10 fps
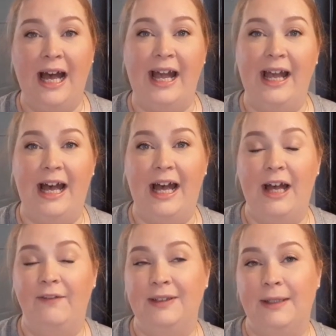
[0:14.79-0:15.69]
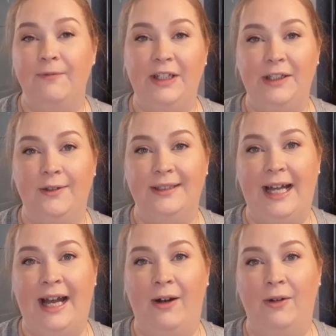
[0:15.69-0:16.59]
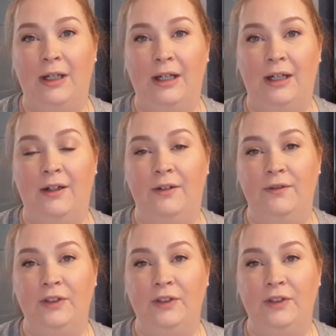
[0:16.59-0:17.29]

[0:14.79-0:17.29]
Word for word: I have some videos out of,